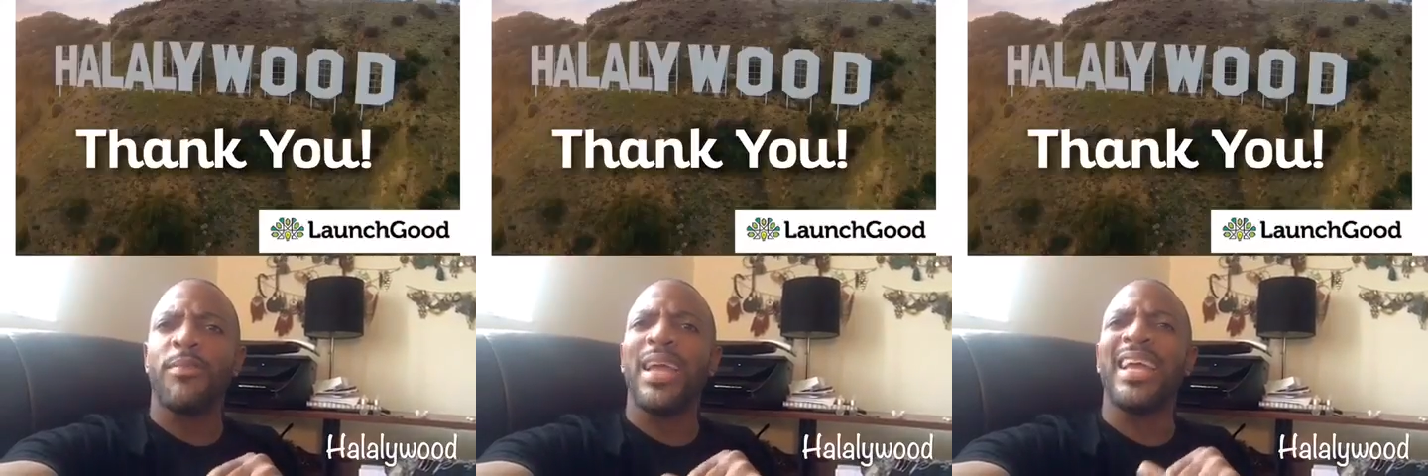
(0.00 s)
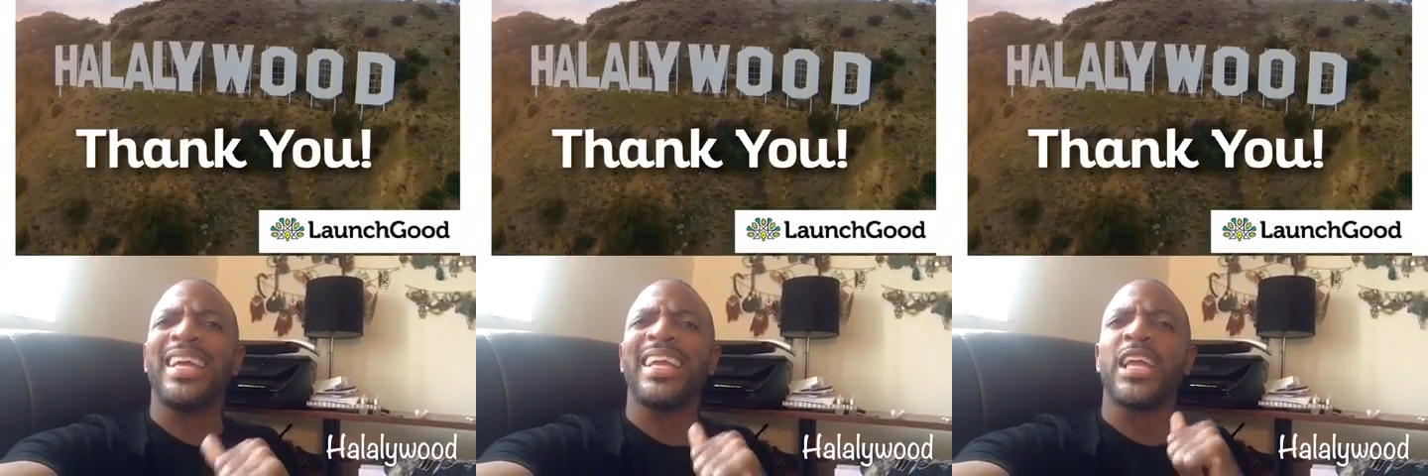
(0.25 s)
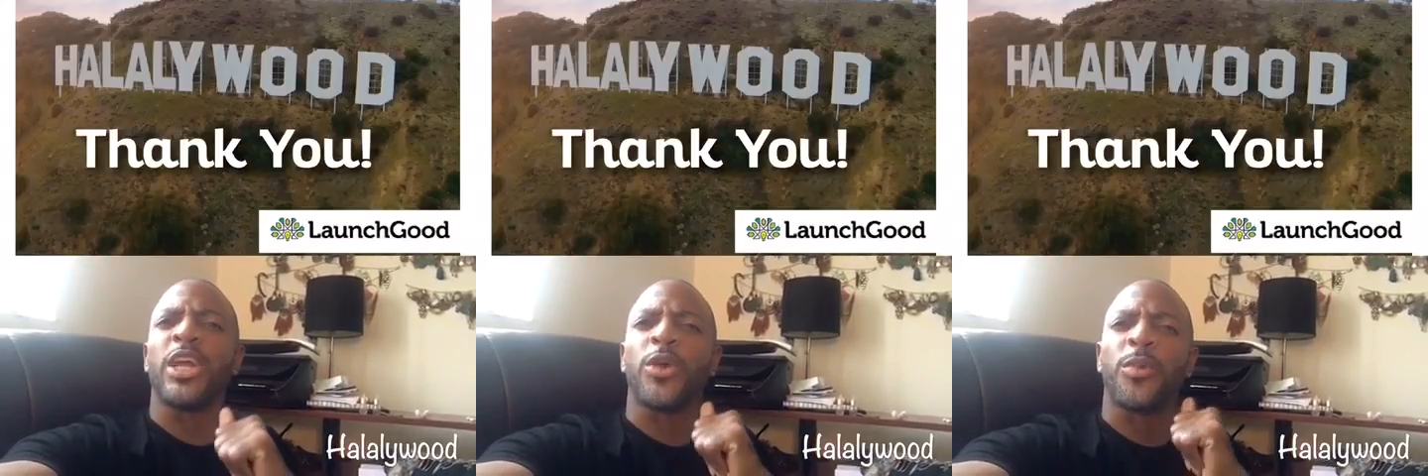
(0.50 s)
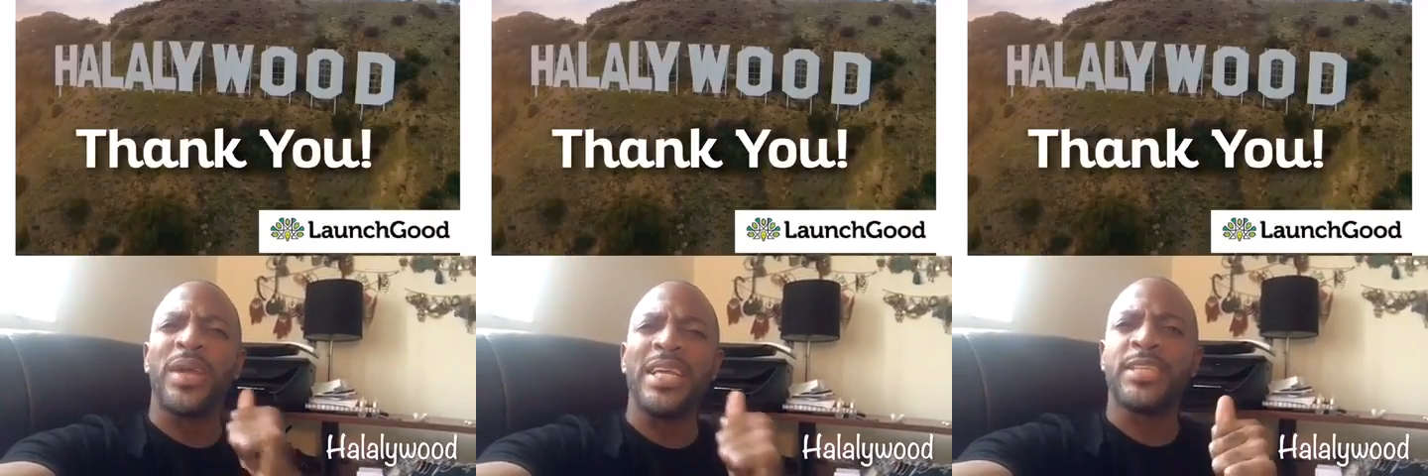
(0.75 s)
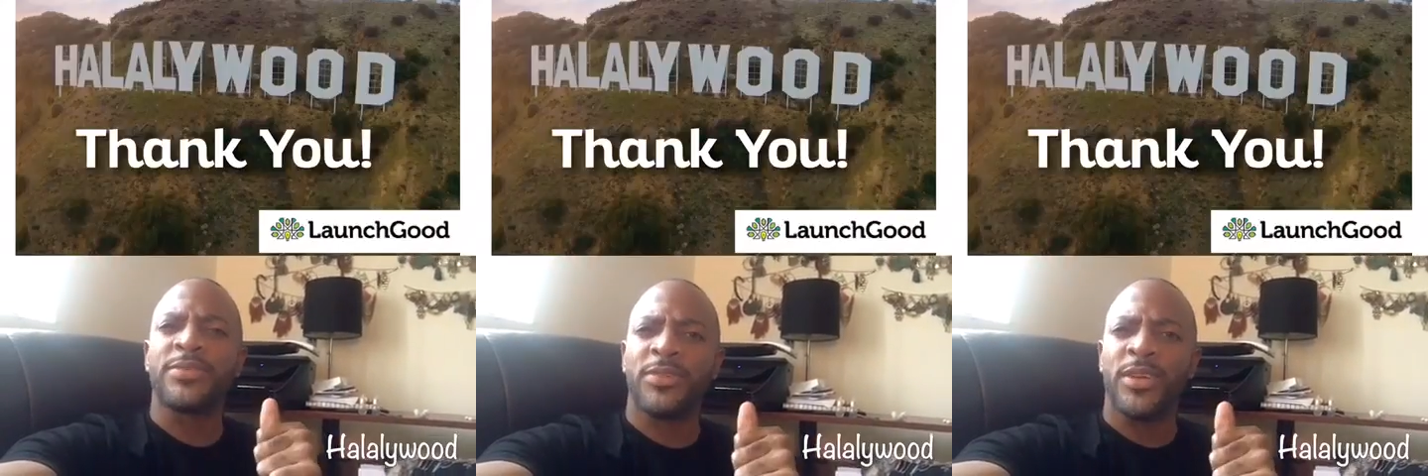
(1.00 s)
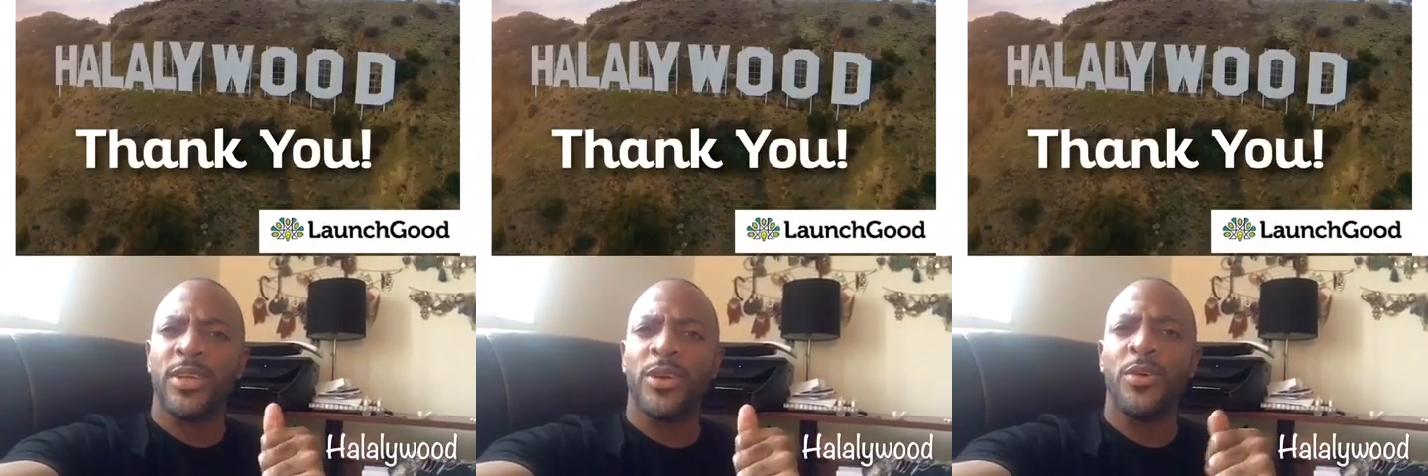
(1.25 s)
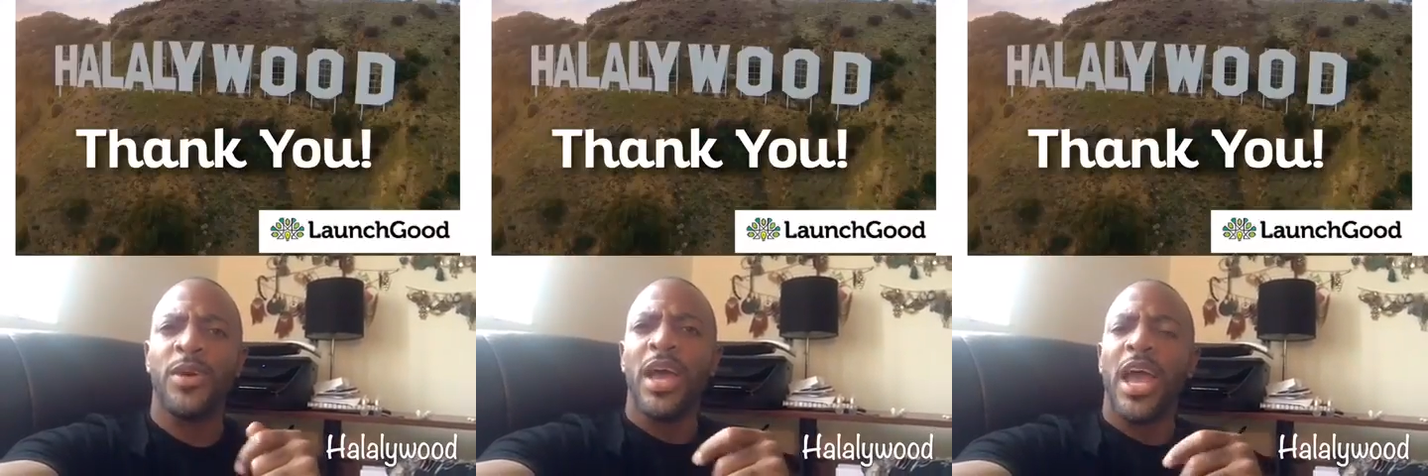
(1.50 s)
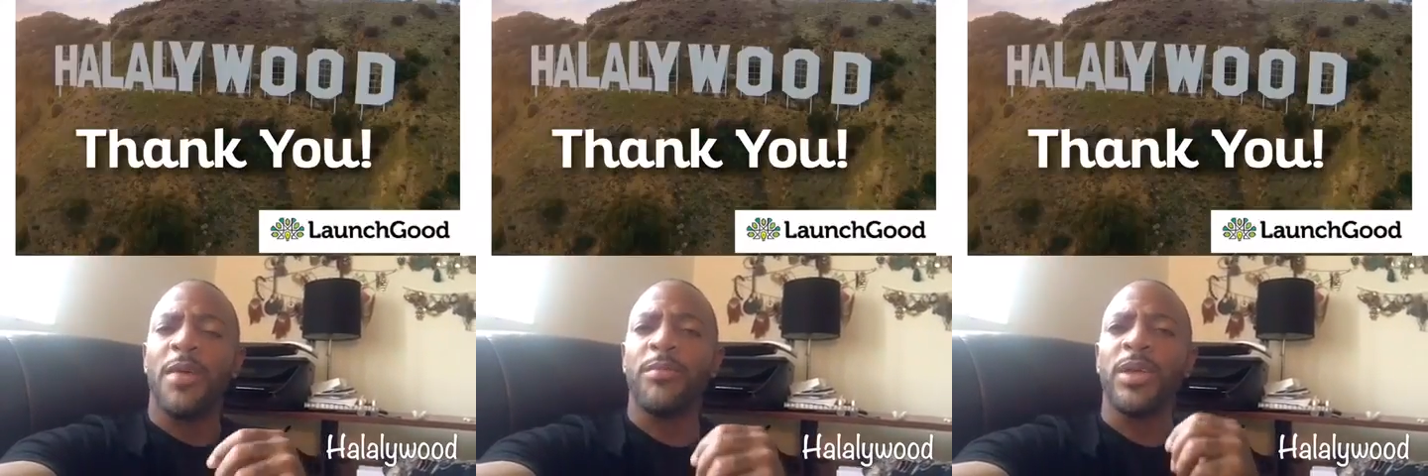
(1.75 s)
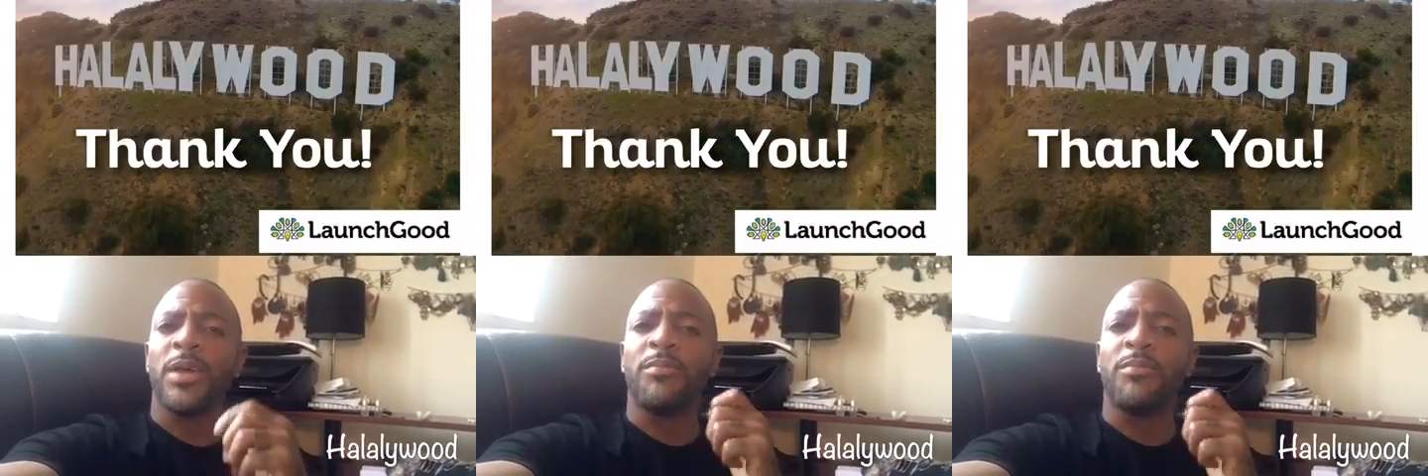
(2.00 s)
may it increase for you and be